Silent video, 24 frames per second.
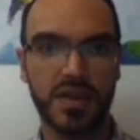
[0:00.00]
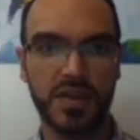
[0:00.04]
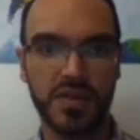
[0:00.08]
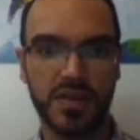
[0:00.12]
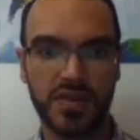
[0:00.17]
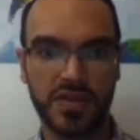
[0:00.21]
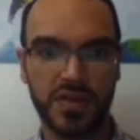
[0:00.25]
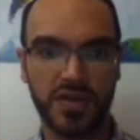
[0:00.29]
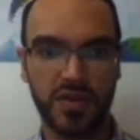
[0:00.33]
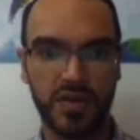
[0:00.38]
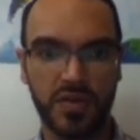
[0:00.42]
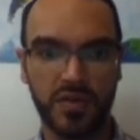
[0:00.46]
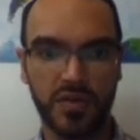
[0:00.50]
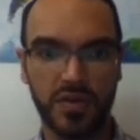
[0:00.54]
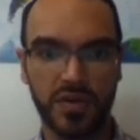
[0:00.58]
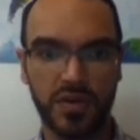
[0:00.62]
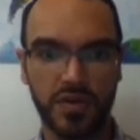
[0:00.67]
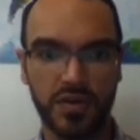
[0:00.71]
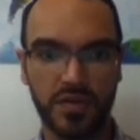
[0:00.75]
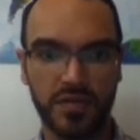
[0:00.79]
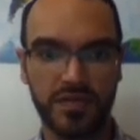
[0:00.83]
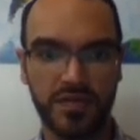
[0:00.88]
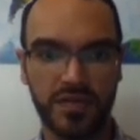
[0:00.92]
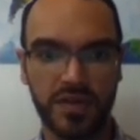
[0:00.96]
so
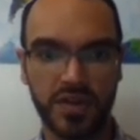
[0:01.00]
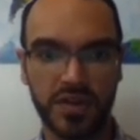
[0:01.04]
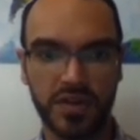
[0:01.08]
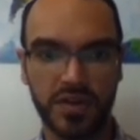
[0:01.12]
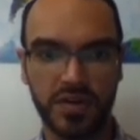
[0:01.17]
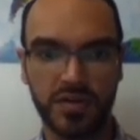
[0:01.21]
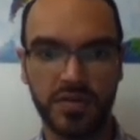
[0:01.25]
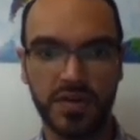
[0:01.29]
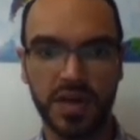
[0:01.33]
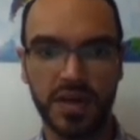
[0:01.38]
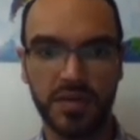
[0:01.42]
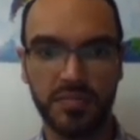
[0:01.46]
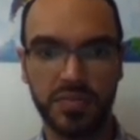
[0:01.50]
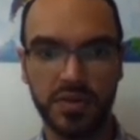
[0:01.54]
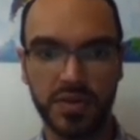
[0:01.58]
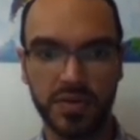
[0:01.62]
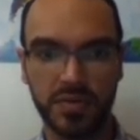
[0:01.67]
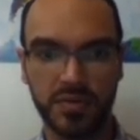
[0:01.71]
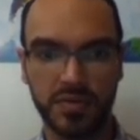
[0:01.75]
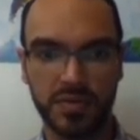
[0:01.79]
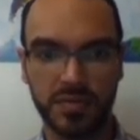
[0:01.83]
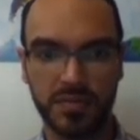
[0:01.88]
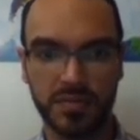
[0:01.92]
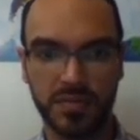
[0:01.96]
you follow a
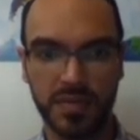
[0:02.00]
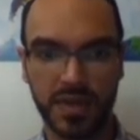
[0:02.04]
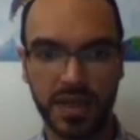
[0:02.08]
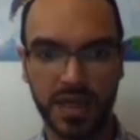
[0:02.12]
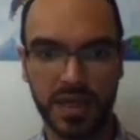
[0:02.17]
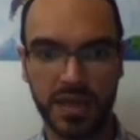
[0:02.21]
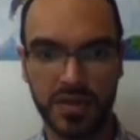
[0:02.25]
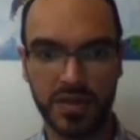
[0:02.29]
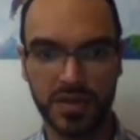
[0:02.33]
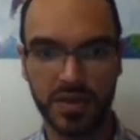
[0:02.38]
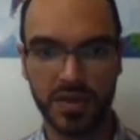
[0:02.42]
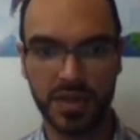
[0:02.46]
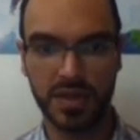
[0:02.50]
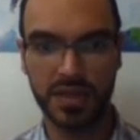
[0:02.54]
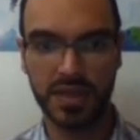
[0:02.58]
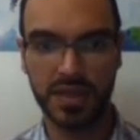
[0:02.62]
blue edge